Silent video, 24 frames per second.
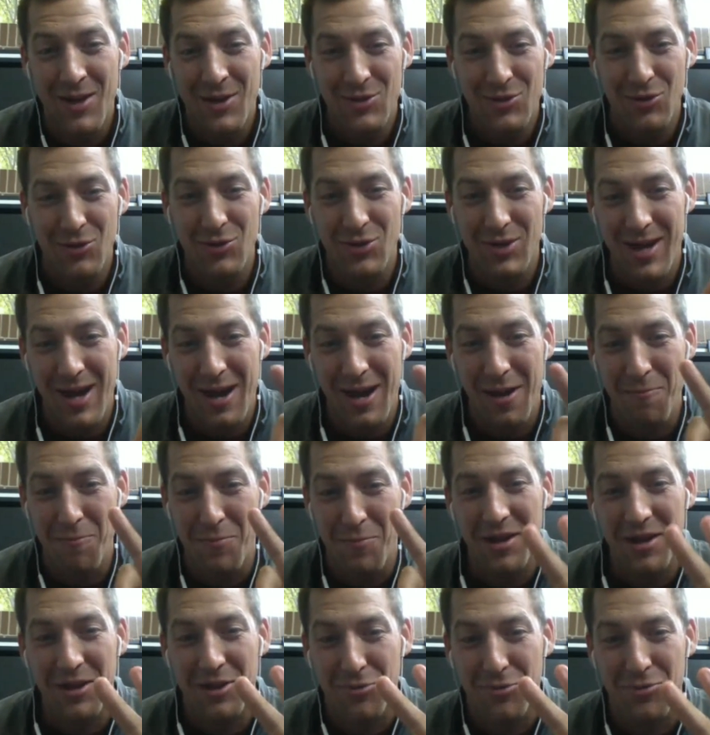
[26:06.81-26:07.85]
So those are kind of
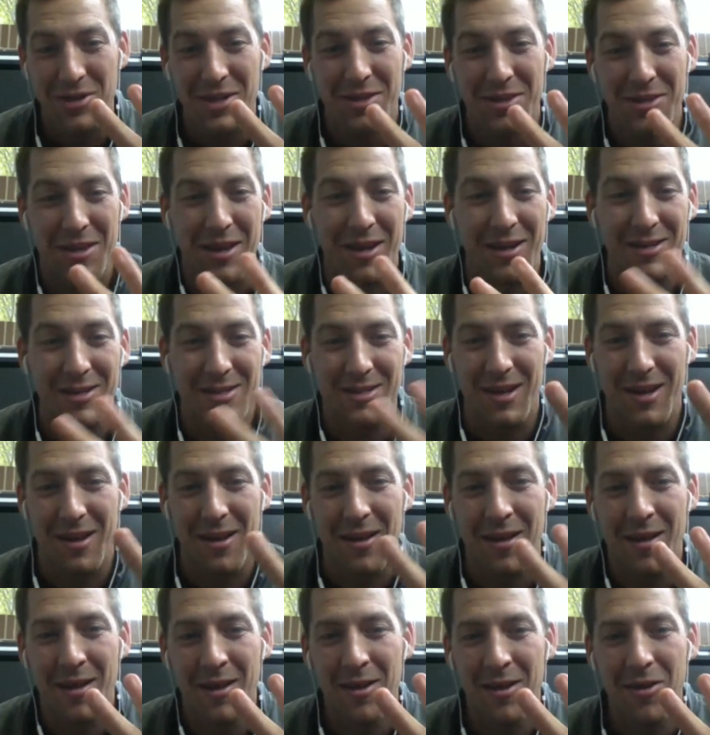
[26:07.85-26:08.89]
big three things that